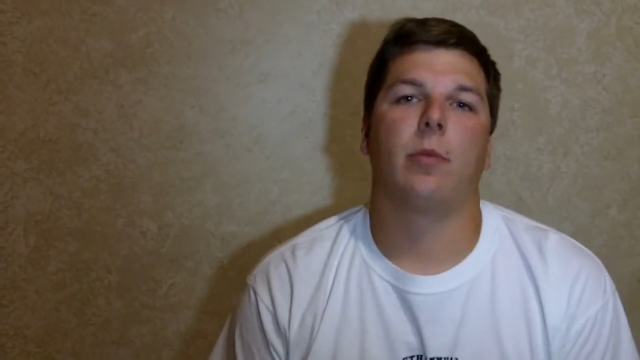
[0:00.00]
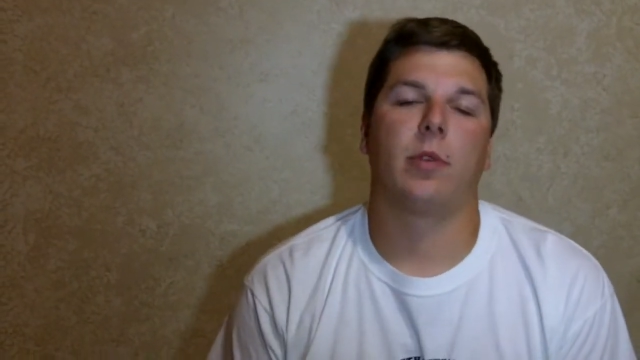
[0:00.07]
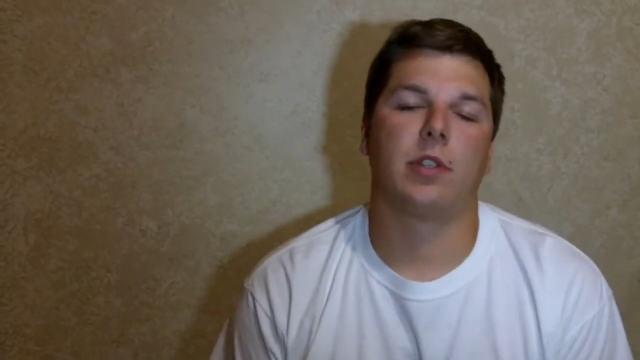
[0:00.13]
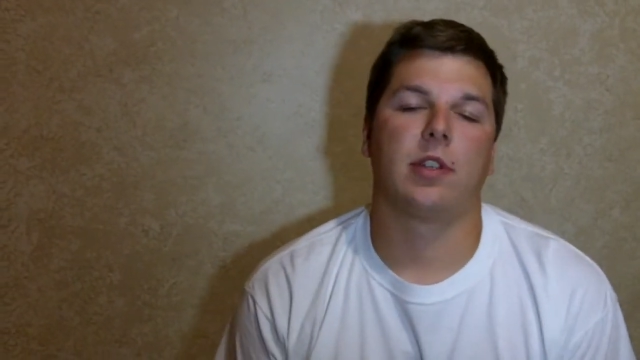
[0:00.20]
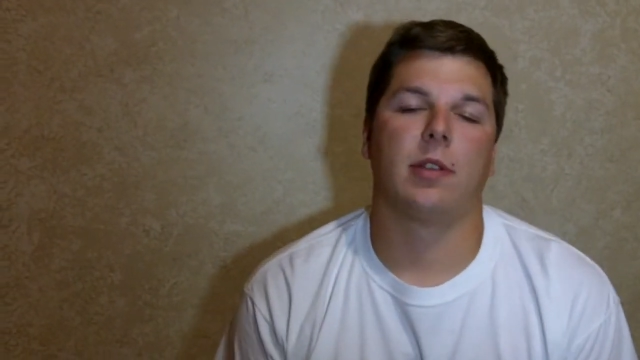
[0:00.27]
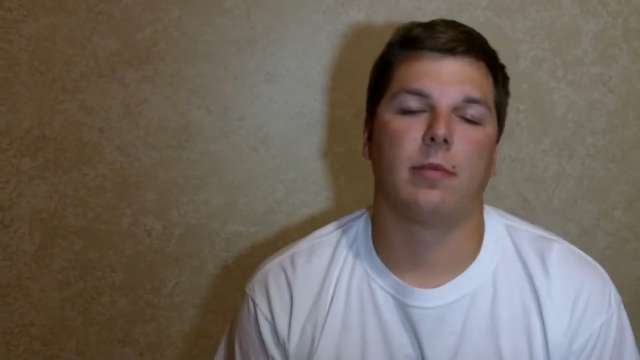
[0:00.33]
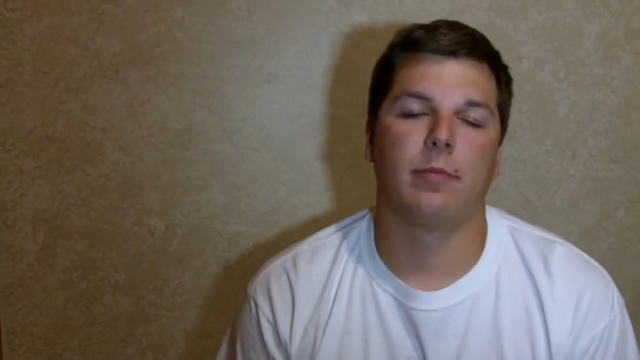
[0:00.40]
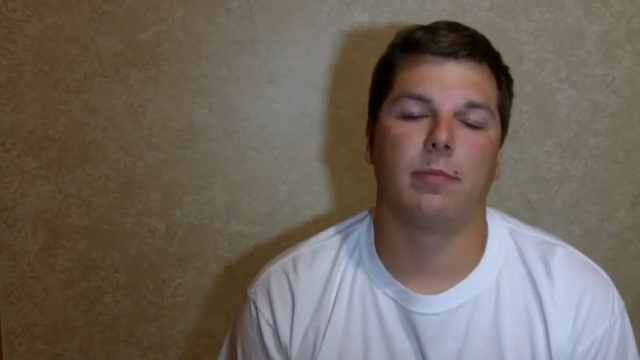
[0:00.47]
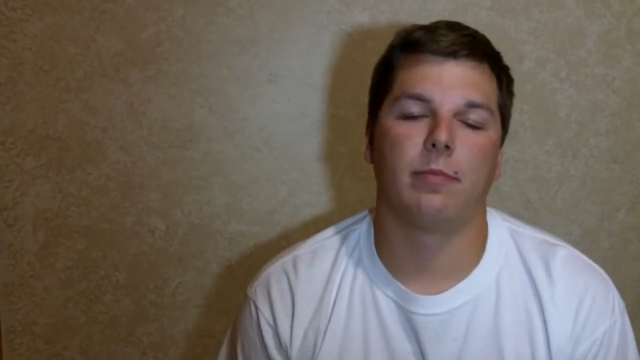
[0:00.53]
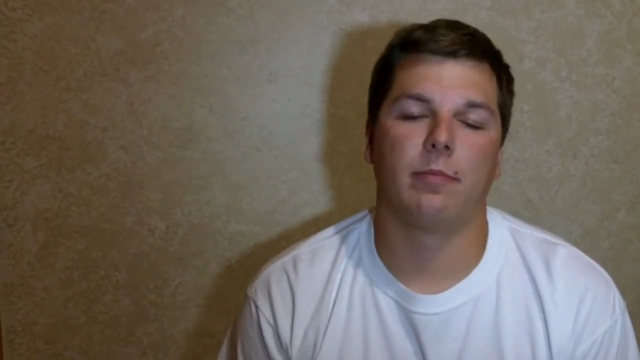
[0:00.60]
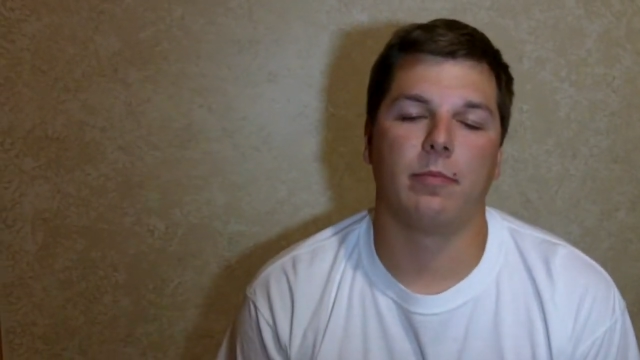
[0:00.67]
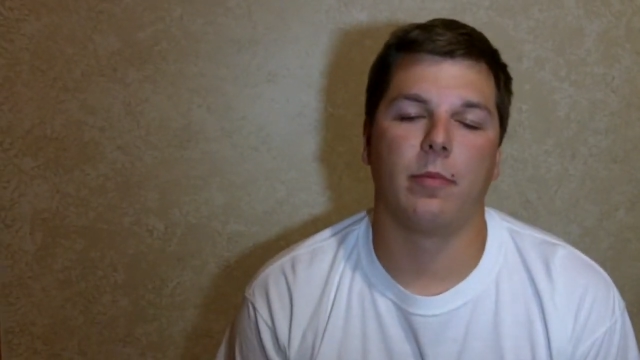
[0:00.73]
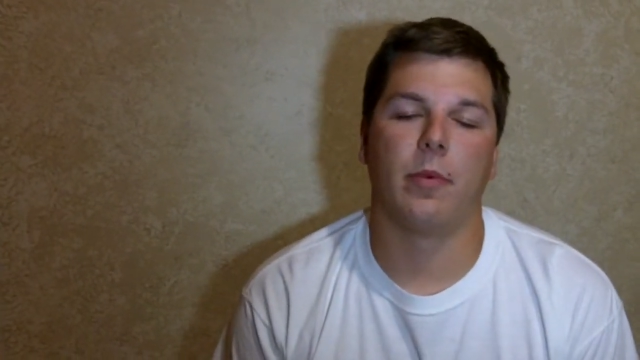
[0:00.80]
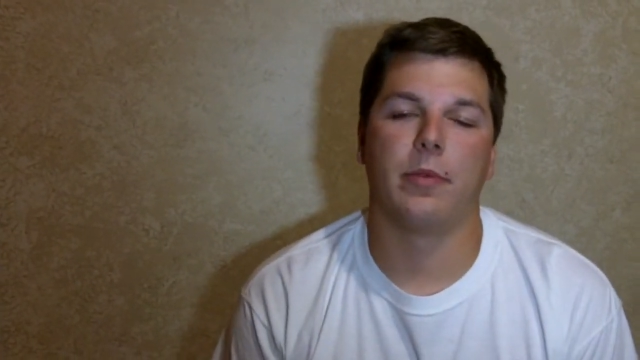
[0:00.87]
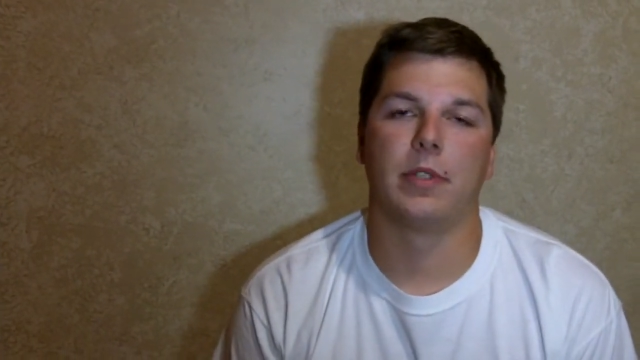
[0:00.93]
which I
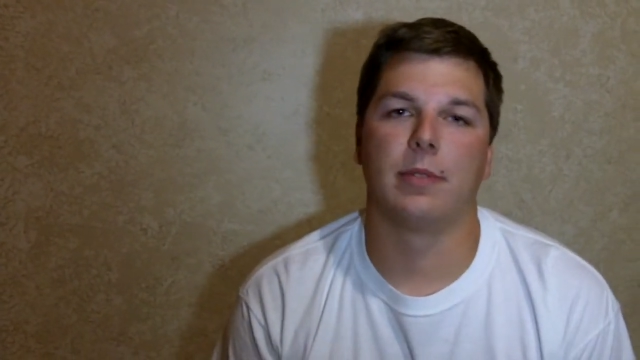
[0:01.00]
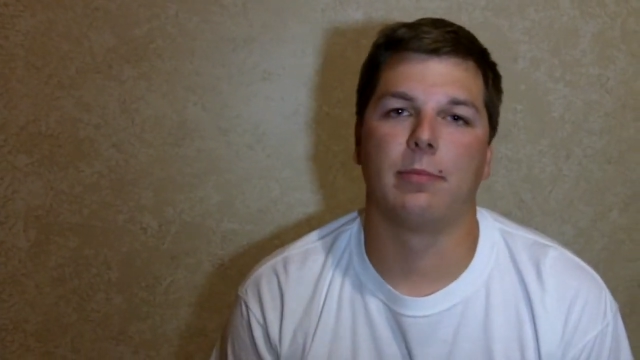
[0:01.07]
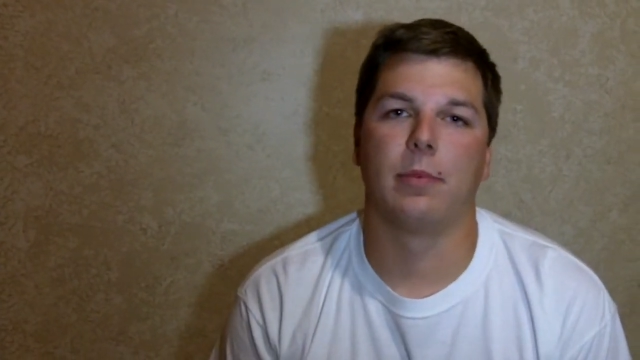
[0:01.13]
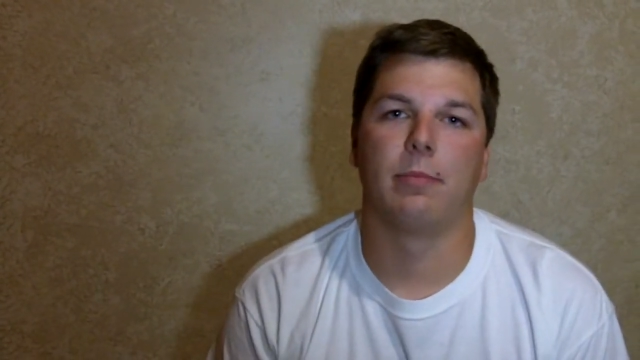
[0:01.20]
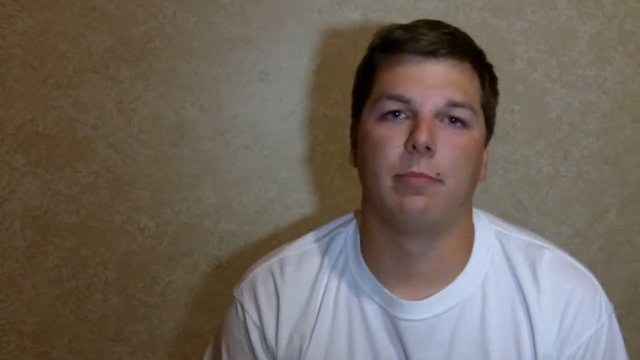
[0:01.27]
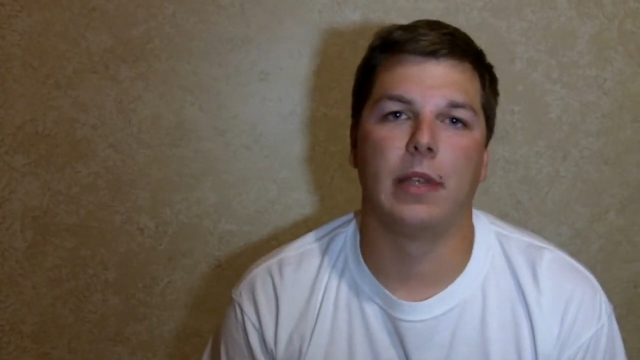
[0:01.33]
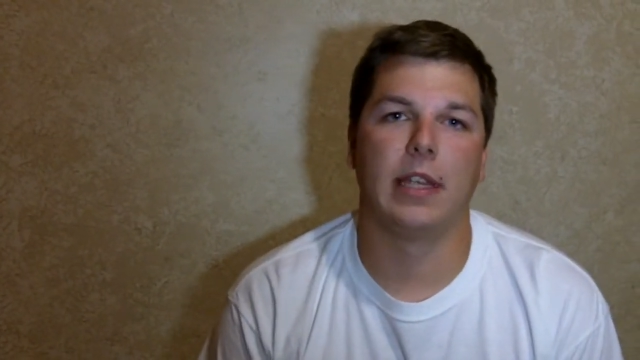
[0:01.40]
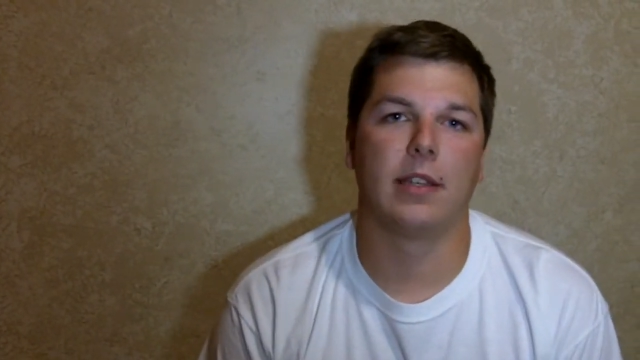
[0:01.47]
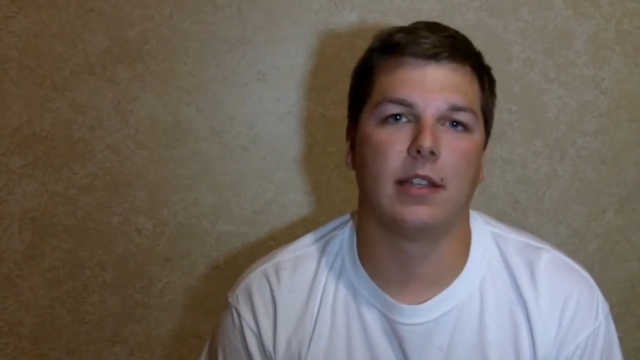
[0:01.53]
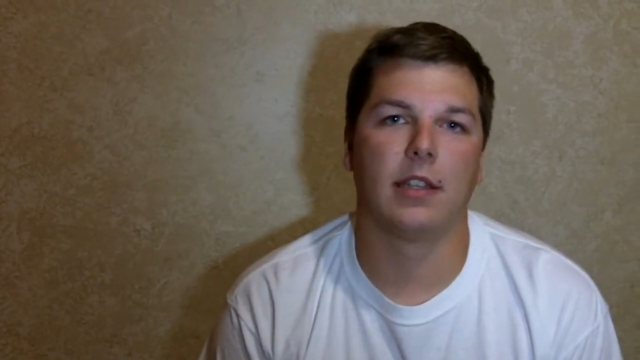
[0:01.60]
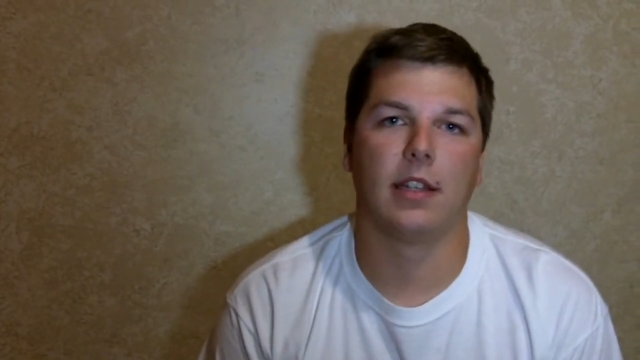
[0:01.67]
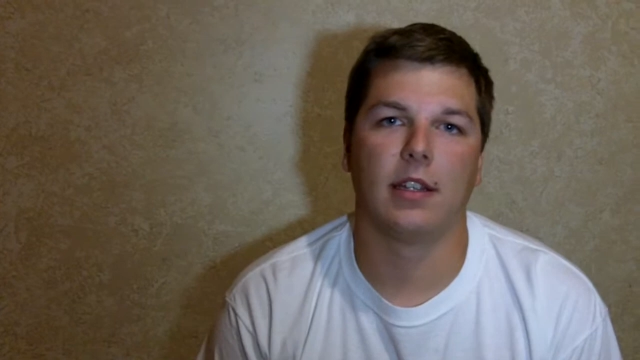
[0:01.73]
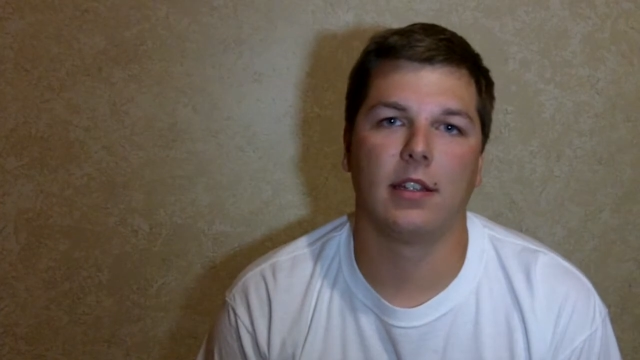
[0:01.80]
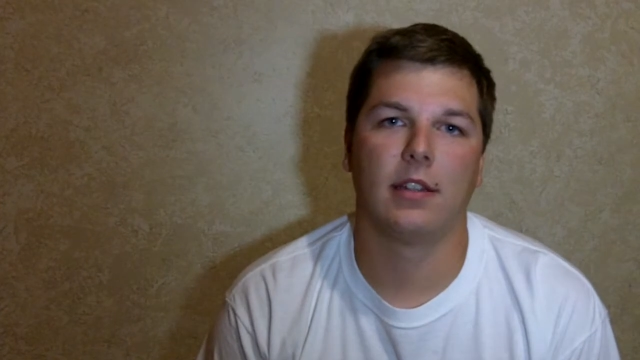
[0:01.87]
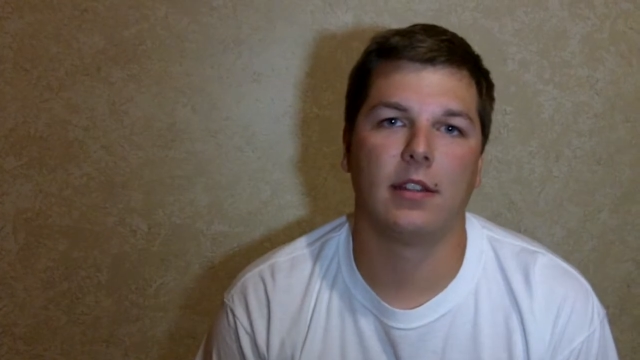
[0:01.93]
what was the main
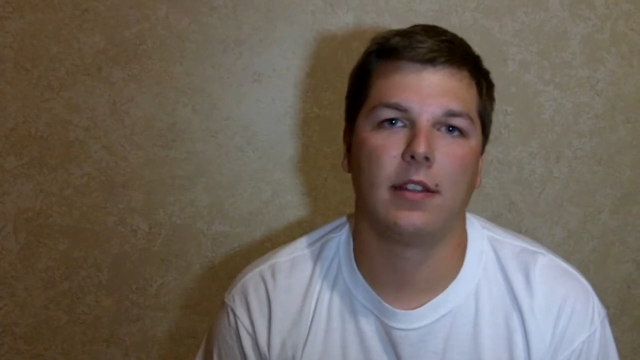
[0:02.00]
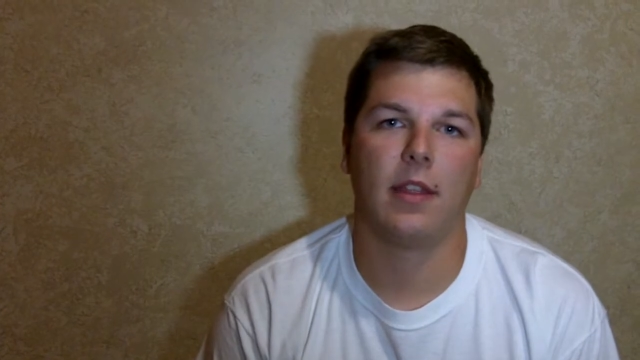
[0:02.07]
uh,